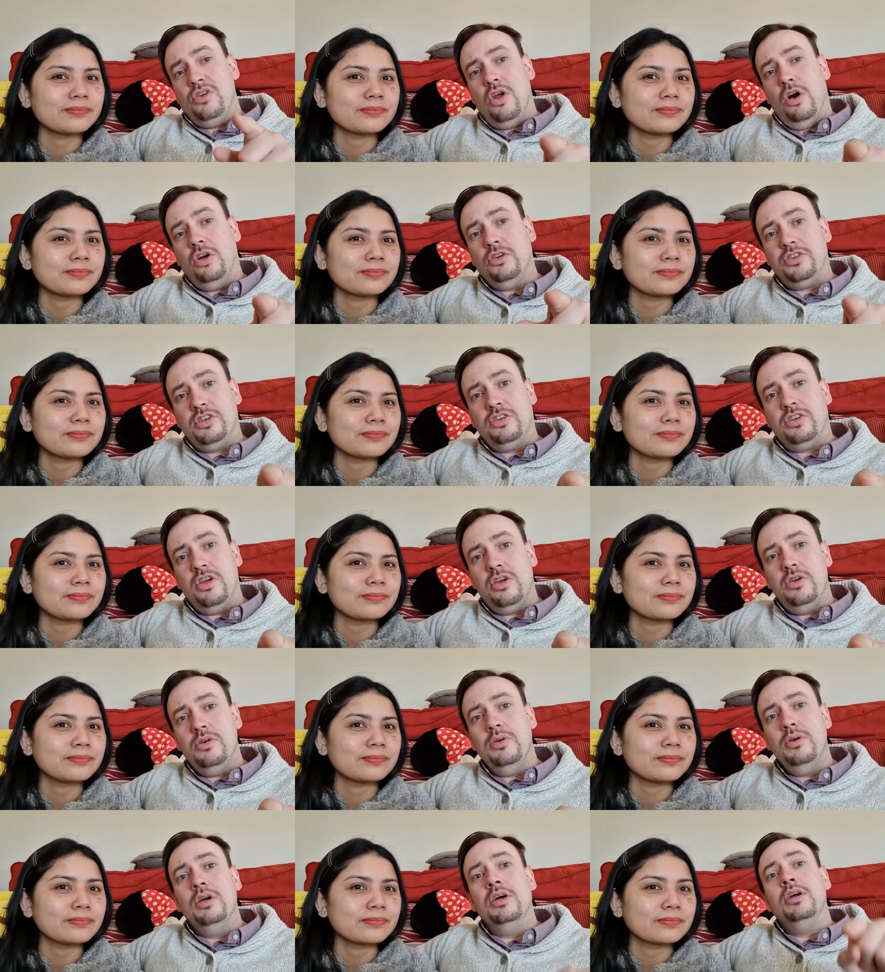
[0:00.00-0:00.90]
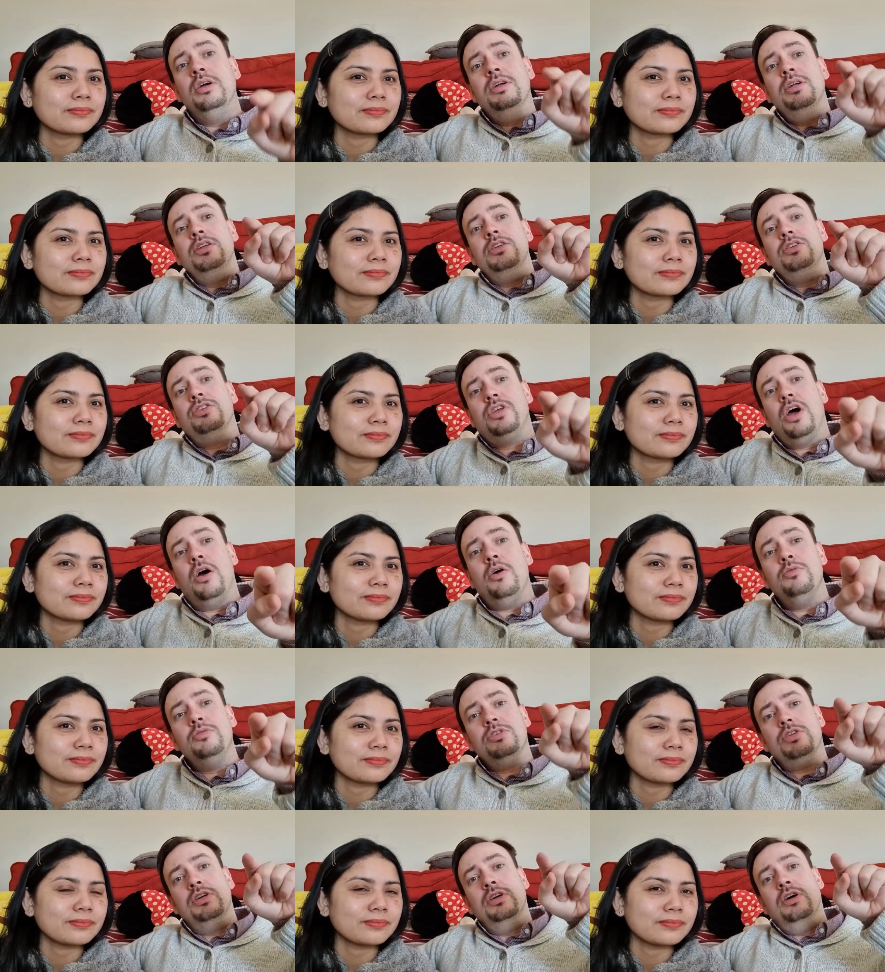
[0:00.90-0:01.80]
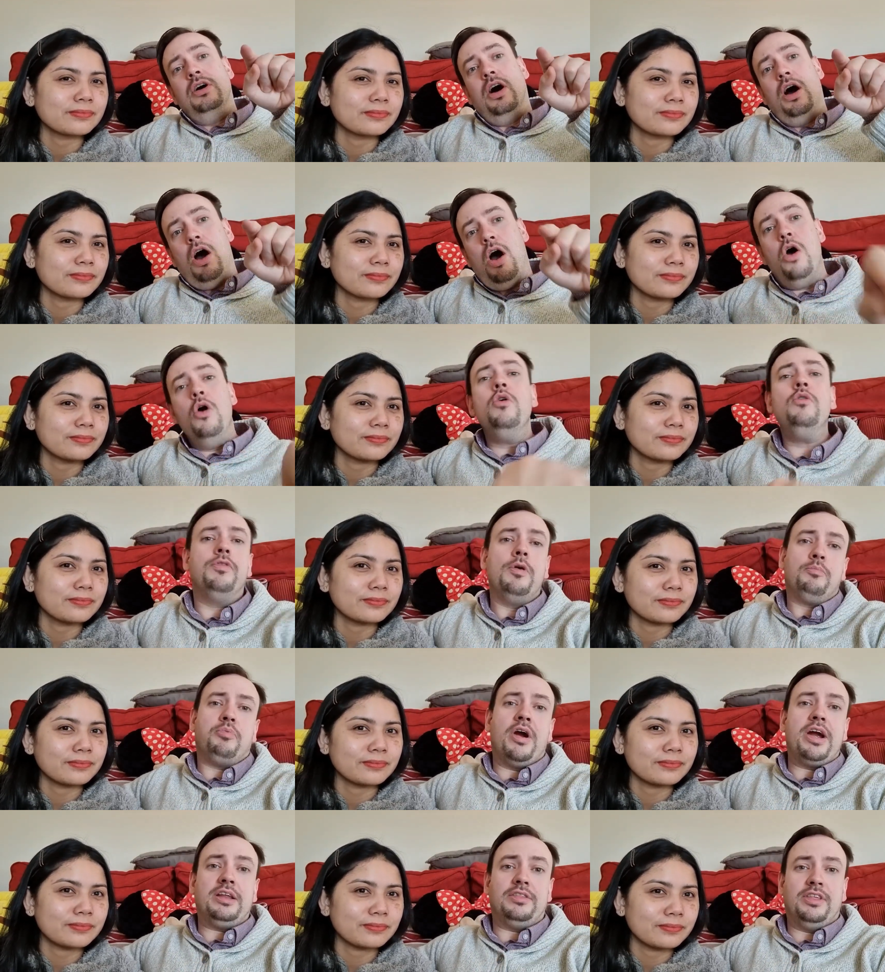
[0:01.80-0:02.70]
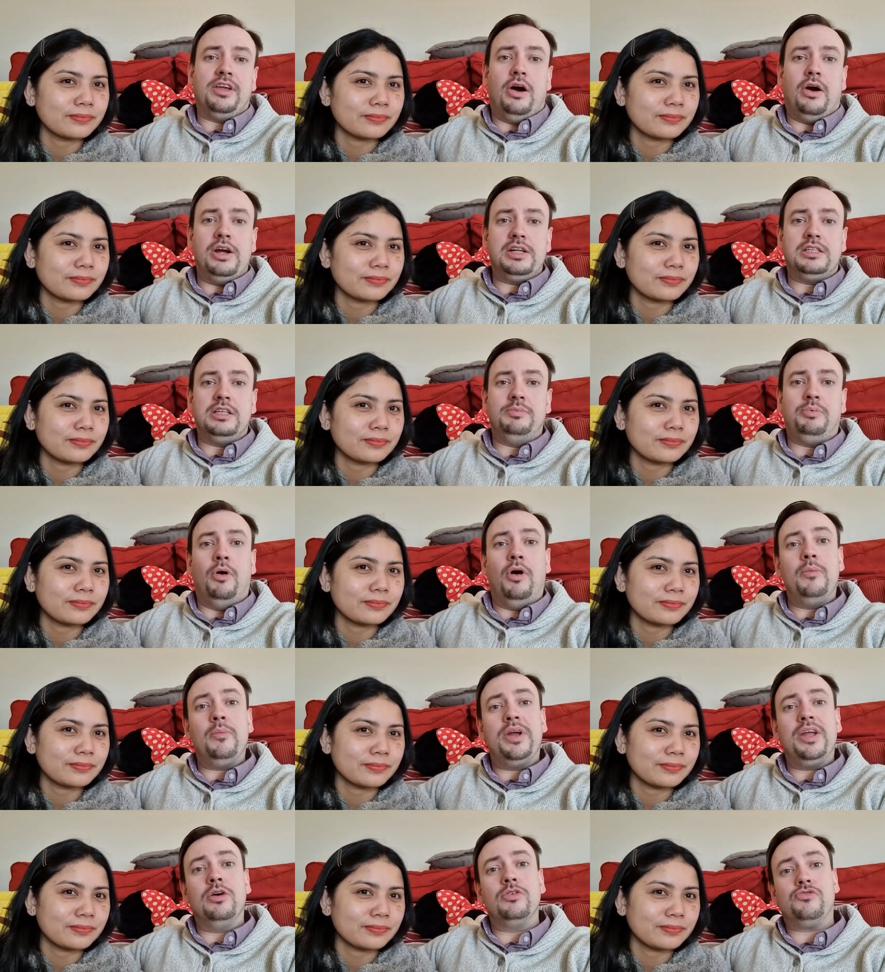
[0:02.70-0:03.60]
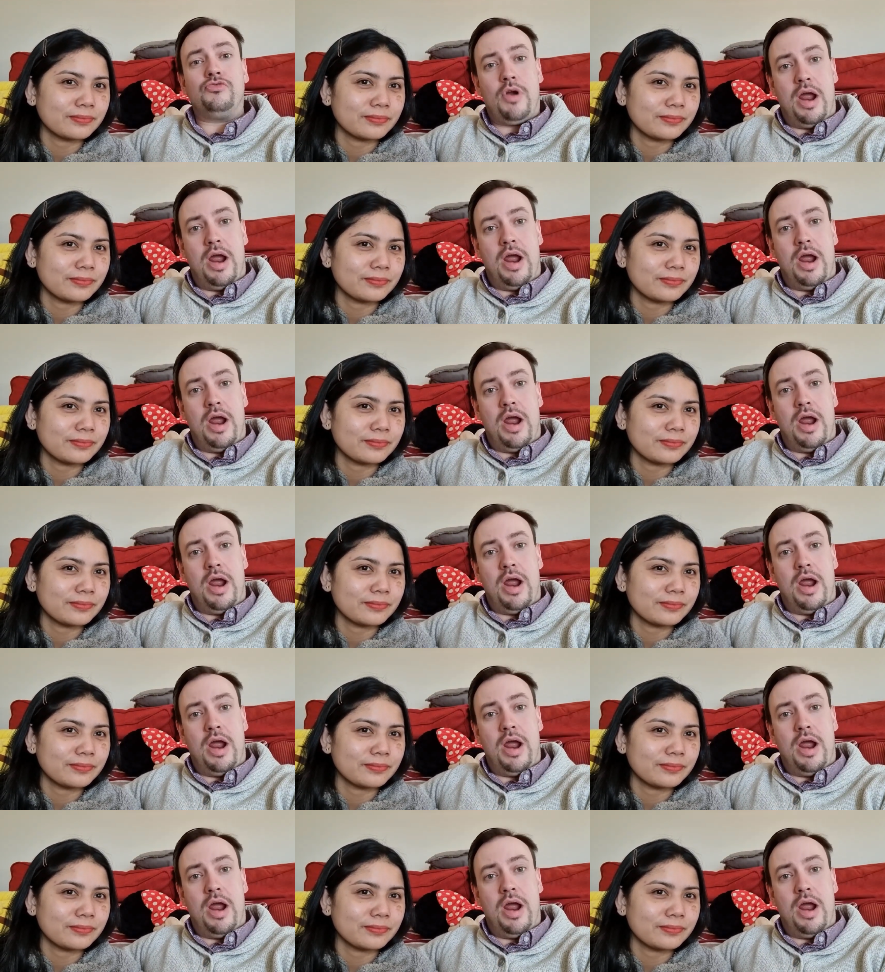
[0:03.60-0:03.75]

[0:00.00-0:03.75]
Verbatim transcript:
Speaker 1: not to do don't over break the ice to the point where you're